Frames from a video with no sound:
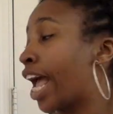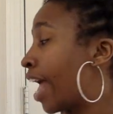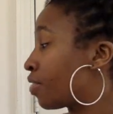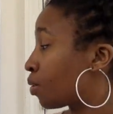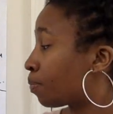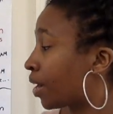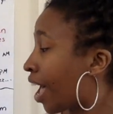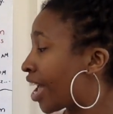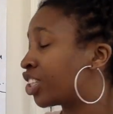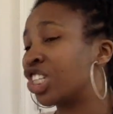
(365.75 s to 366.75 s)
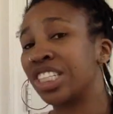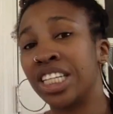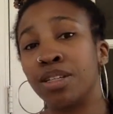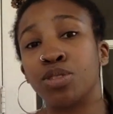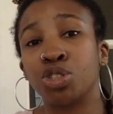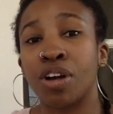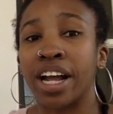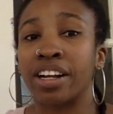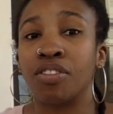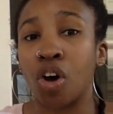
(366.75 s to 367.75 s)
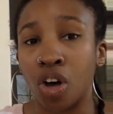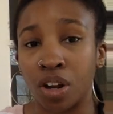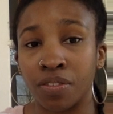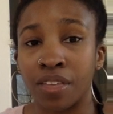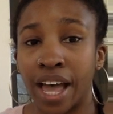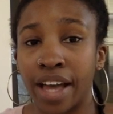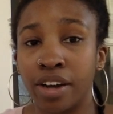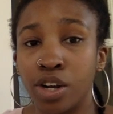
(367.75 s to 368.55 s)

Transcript: And the plot just keeps track of all of that.